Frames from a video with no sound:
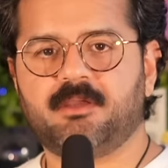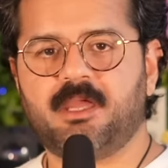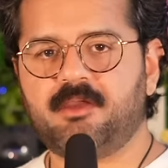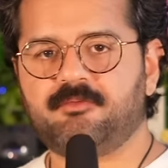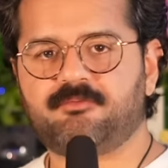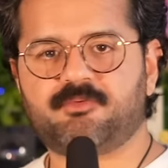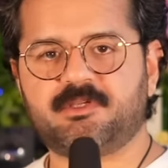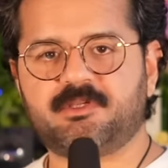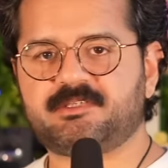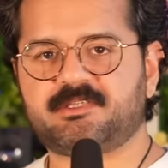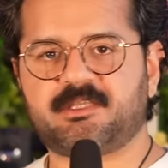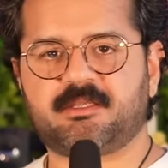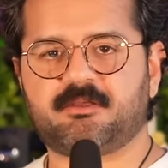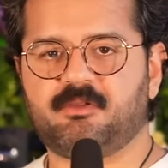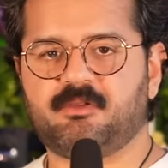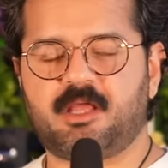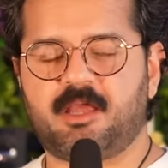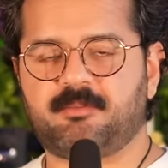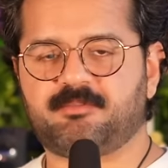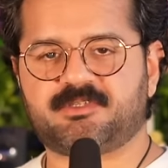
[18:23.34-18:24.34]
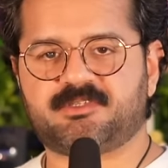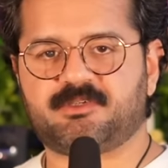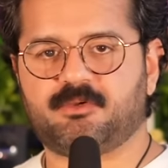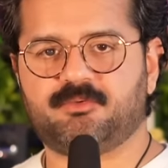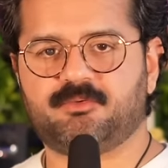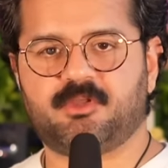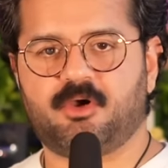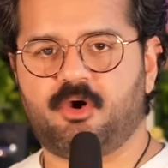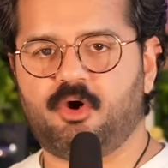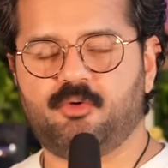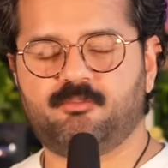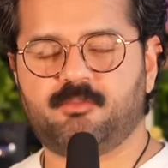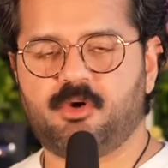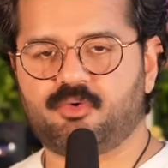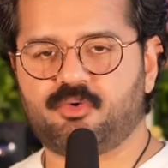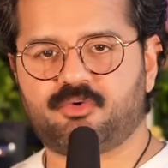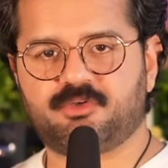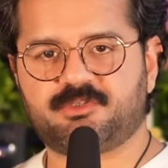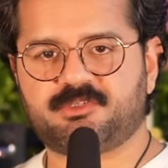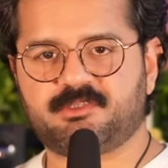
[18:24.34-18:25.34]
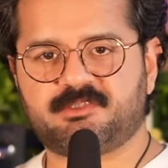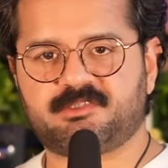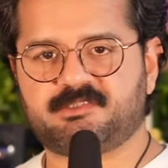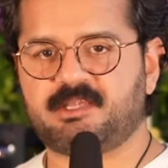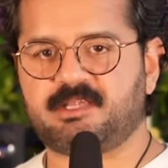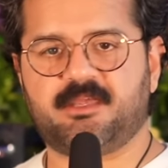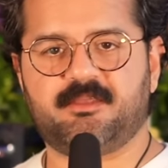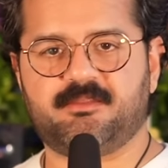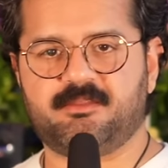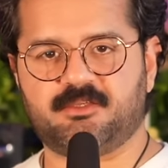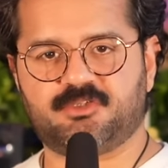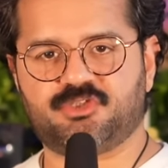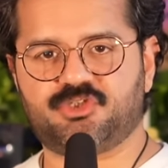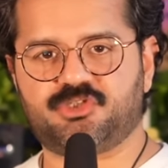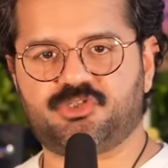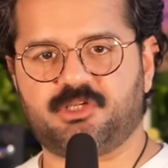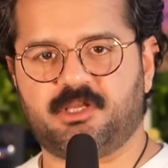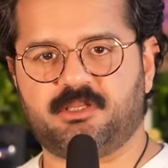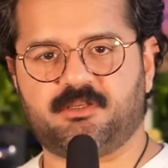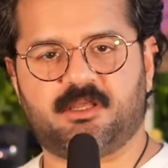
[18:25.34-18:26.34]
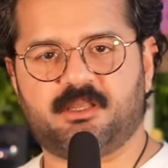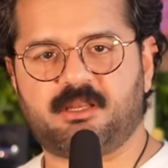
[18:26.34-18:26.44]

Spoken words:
Every single episode, the homeowners say this shit,